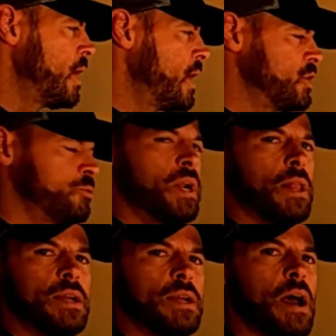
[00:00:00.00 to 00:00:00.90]
You're spending a
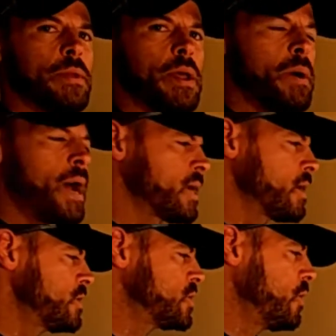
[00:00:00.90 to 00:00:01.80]
lot of time on that bike,
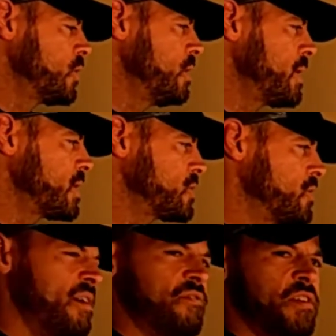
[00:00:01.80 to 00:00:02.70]
so you need to make sure
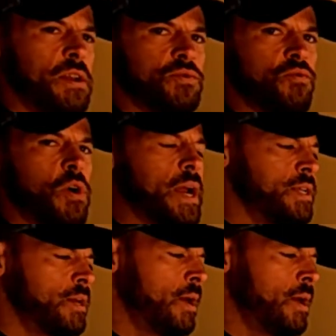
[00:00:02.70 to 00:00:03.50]
that fit is right.